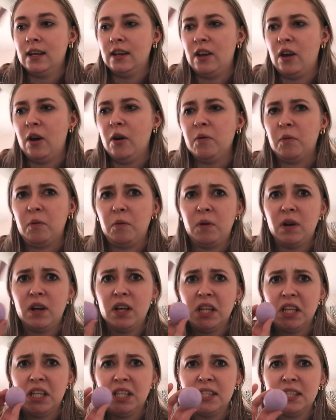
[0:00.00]
No,
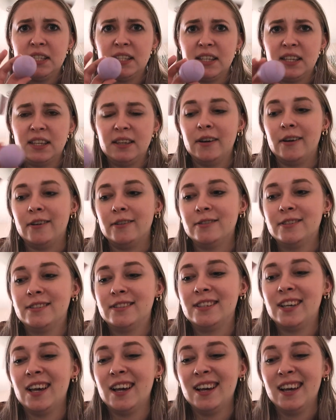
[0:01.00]
this is E O
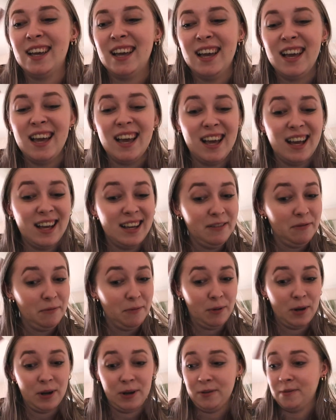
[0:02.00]
S.
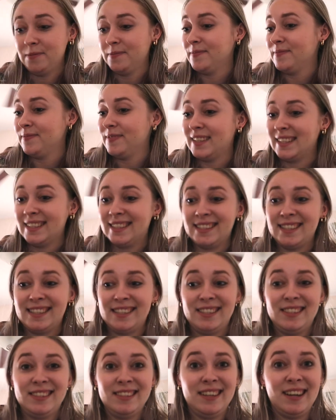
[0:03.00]
Whoa, this
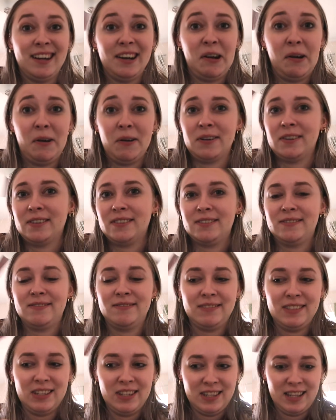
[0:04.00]
is a hard
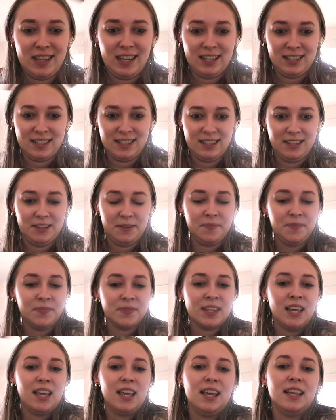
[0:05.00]
thing to do.
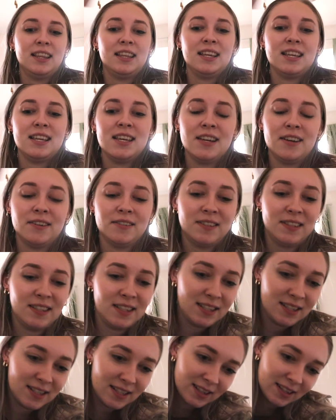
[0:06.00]
The E O S
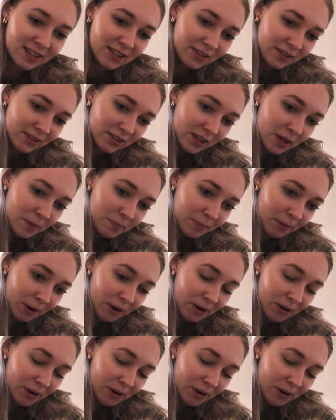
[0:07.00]
little lip